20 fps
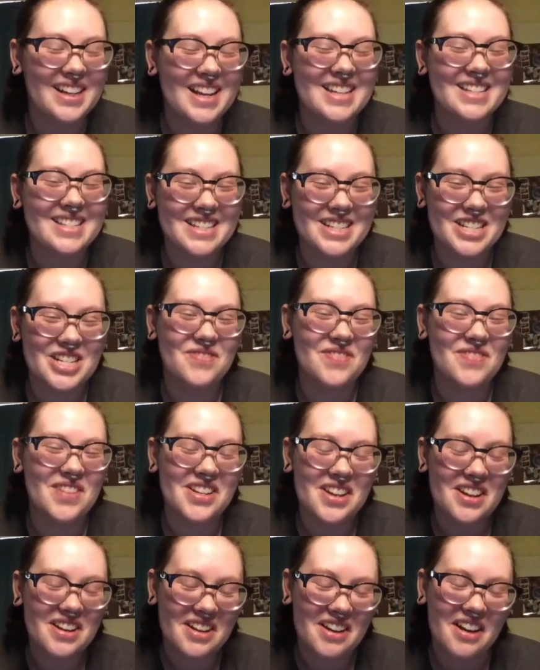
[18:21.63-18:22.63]

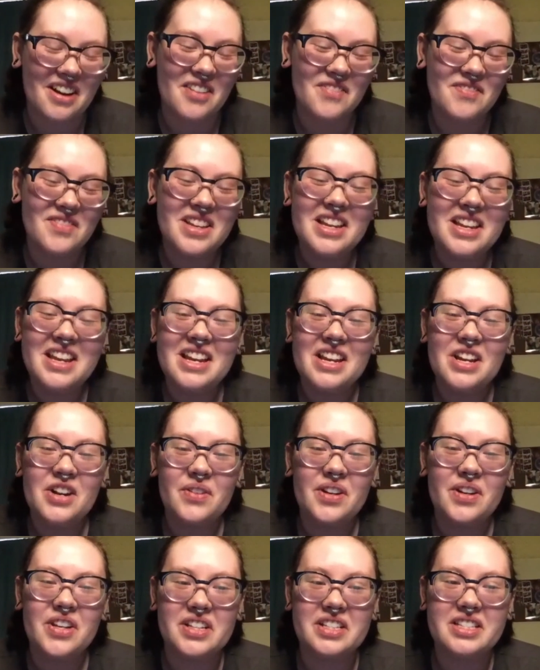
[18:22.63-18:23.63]
gmail.com,
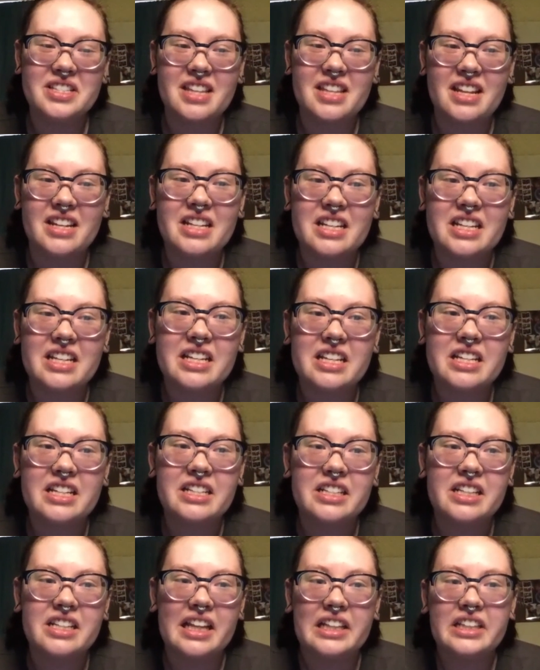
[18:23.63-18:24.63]
where you can send in
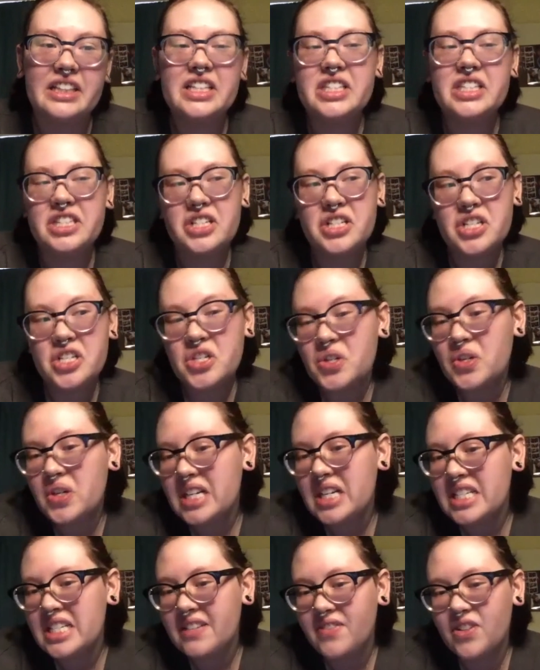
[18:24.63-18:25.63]
like listener
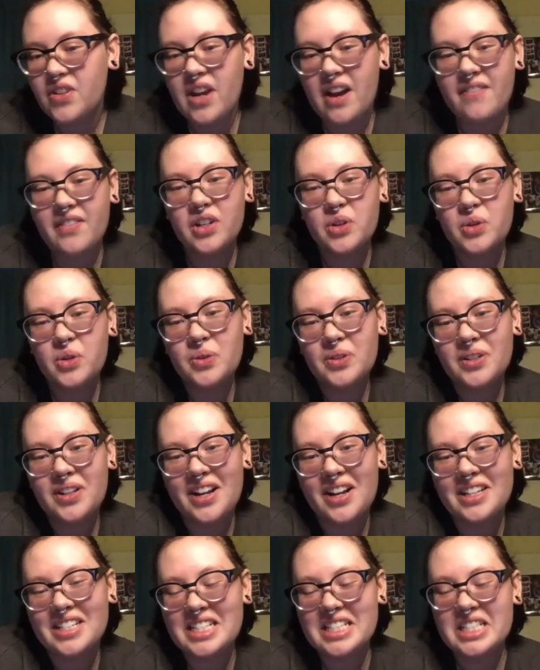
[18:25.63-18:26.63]
stories if you have a cool
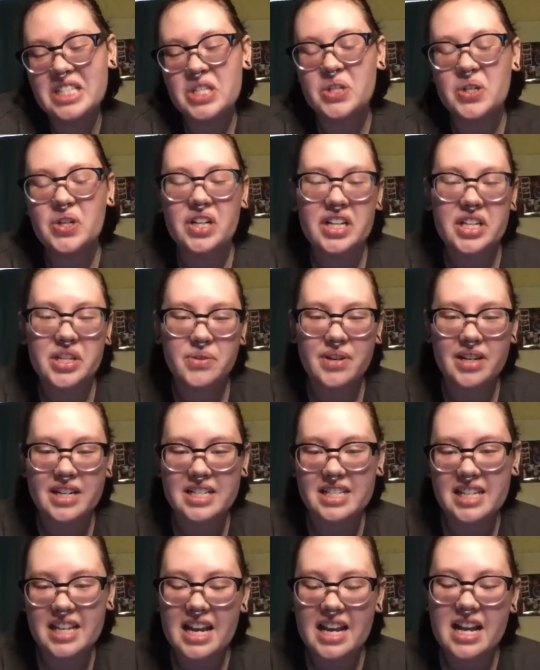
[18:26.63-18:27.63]
haunted story you want to
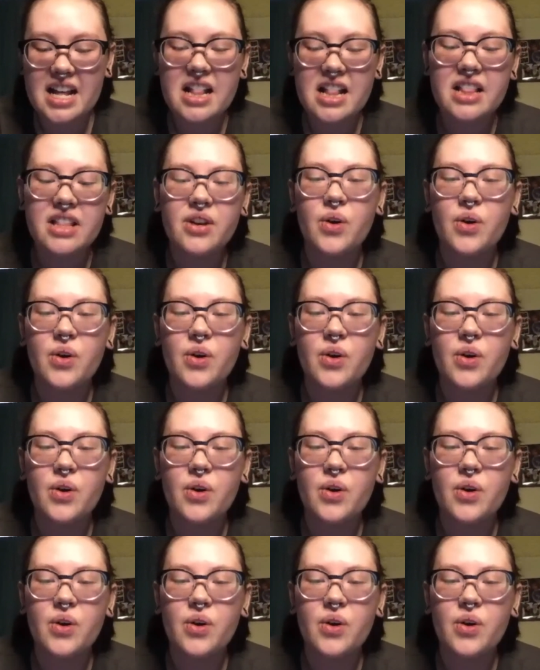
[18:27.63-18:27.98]
tell,